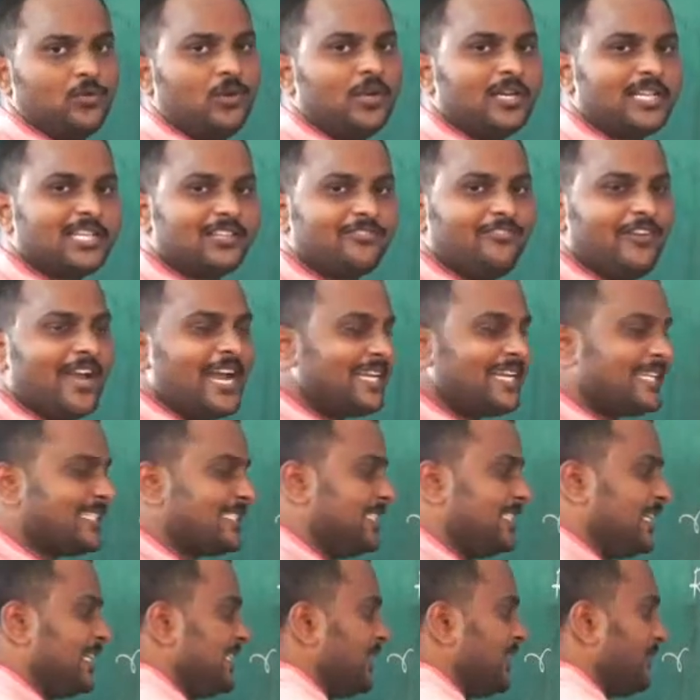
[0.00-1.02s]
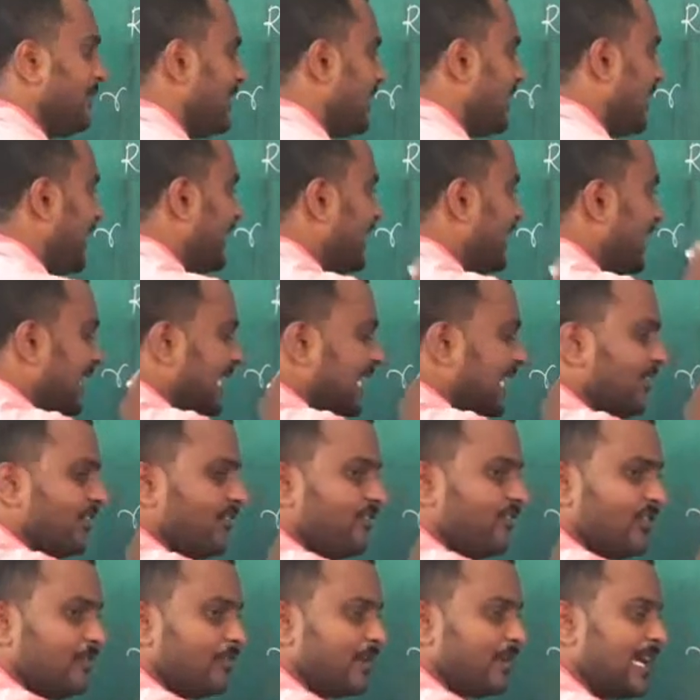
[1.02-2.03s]
So what are the factors changing? When the light is
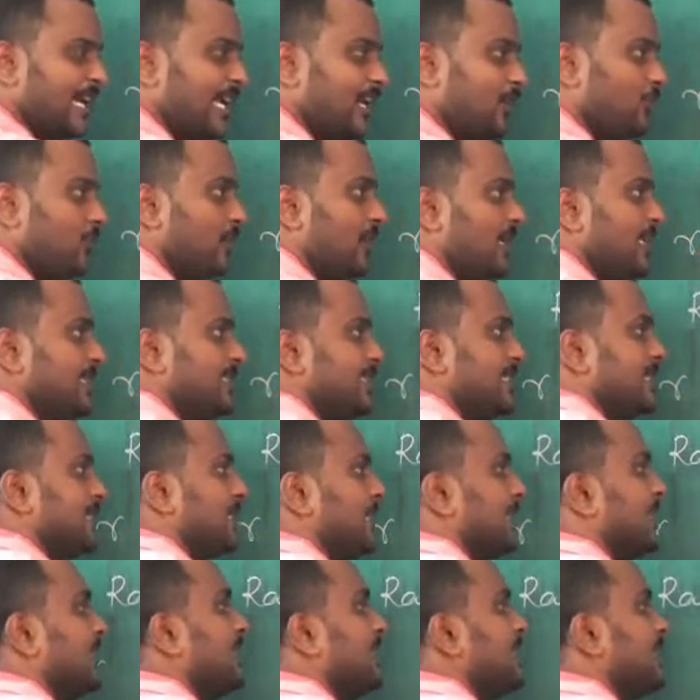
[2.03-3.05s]
traveling from rarer to denser,